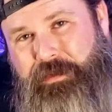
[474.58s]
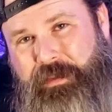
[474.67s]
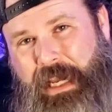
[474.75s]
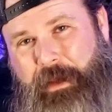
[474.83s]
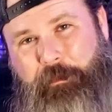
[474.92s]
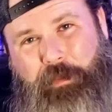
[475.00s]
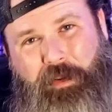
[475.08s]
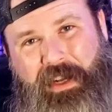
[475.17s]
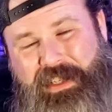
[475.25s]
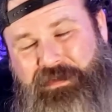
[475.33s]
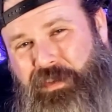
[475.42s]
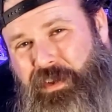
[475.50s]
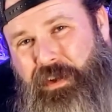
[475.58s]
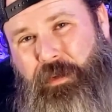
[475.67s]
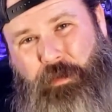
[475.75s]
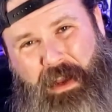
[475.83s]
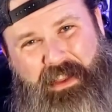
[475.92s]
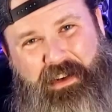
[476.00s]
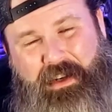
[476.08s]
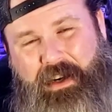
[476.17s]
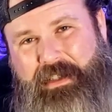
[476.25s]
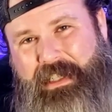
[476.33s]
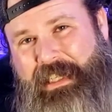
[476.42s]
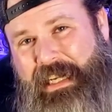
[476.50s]
will gain points for their weather
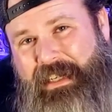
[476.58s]
cards that they